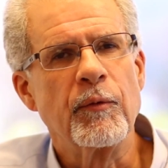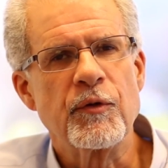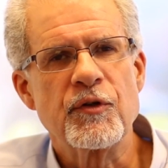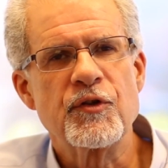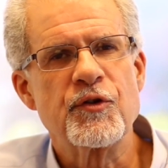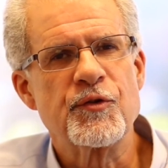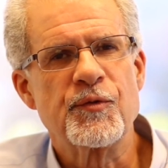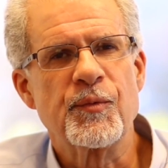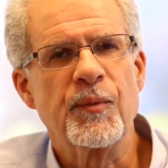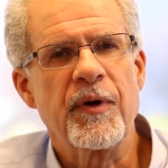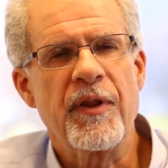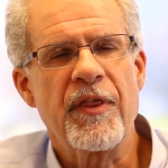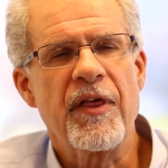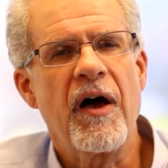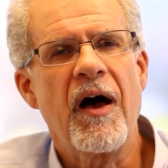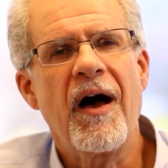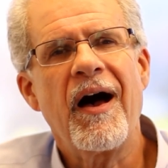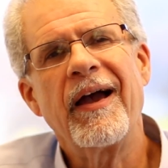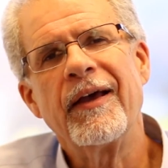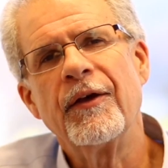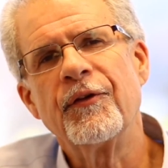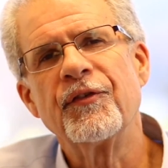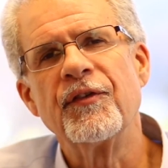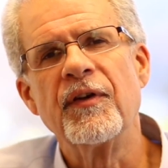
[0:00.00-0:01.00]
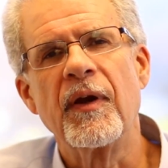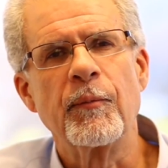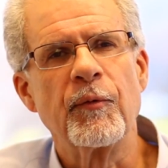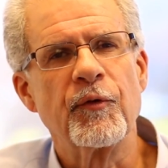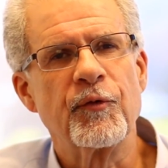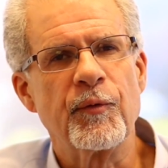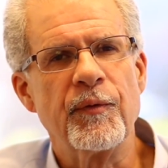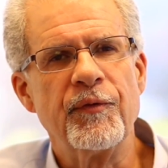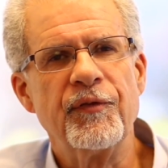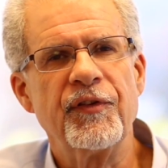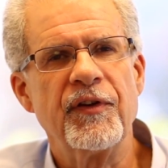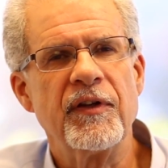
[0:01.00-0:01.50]
which was one of the highest
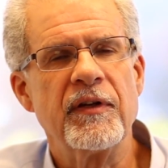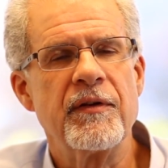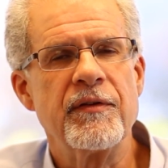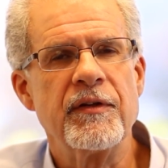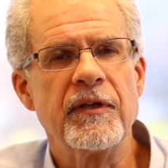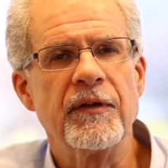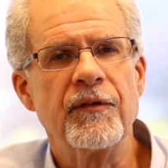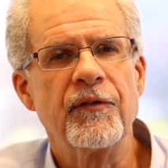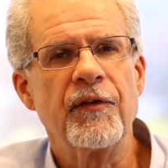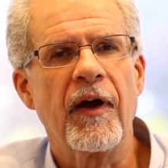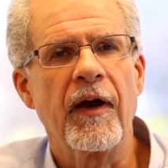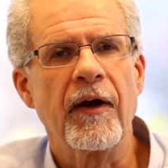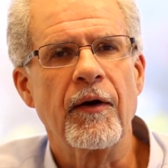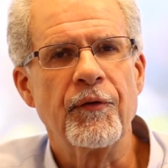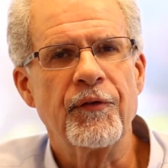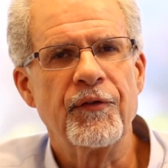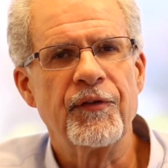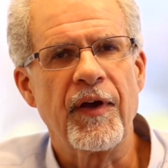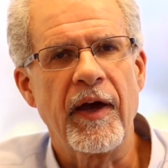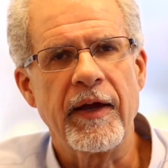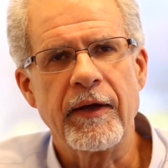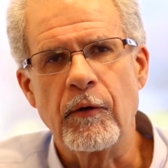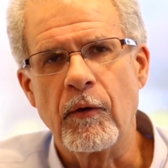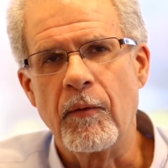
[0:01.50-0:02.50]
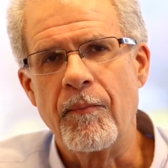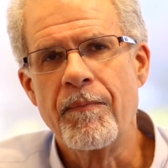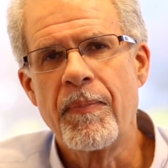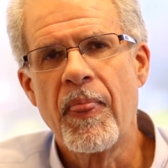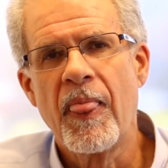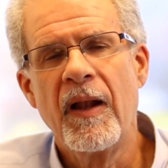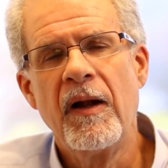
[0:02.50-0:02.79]
numbers we've seen in the entire cycle.